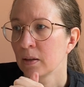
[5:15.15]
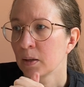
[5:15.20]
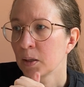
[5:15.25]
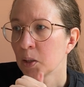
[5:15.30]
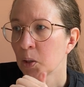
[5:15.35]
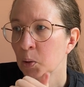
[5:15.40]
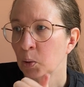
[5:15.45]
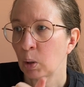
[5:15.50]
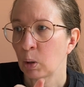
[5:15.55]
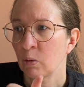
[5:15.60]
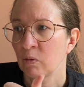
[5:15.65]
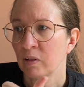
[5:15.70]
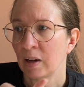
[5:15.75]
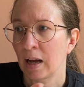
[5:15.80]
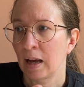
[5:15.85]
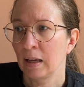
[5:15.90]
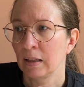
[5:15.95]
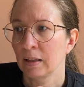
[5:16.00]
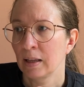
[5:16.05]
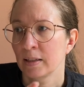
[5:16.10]
a row of
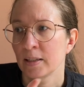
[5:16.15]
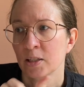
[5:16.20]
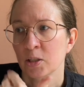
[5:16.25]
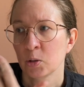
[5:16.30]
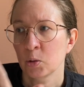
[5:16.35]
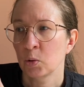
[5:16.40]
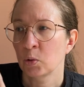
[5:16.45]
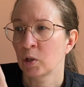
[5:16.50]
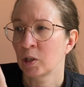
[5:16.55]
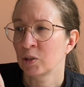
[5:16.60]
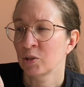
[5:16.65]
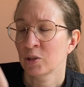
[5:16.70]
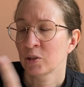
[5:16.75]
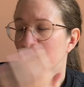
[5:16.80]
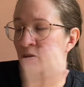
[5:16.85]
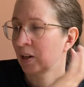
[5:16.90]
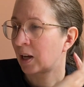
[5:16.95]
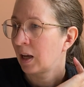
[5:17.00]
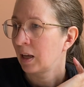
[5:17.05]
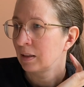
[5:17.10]
eyelets, 2 rows of
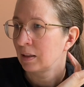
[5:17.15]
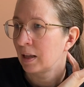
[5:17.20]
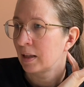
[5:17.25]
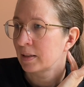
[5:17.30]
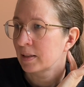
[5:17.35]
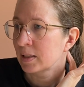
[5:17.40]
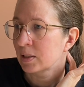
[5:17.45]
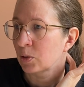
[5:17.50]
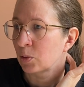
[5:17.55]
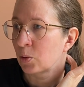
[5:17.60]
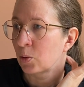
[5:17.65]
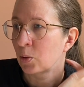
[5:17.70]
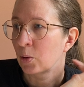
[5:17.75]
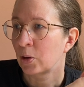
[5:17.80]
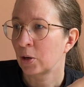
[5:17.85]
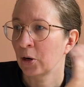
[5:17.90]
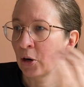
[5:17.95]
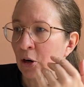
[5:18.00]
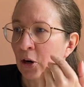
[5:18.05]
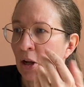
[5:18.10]
eyelets,
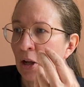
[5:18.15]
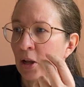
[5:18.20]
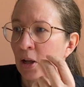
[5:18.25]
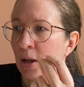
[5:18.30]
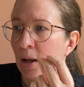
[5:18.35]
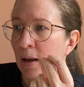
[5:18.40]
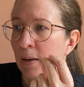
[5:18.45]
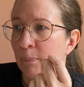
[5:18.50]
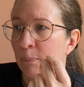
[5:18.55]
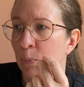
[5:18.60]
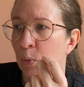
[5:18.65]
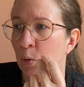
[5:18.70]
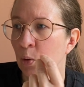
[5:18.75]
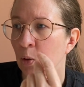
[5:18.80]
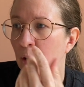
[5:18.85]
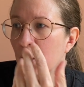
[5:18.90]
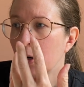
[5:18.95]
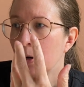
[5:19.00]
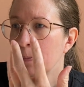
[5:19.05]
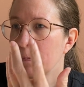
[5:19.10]
or
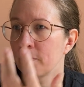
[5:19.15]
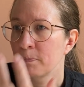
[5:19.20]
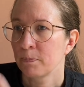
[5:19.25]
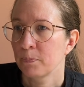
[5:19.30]
more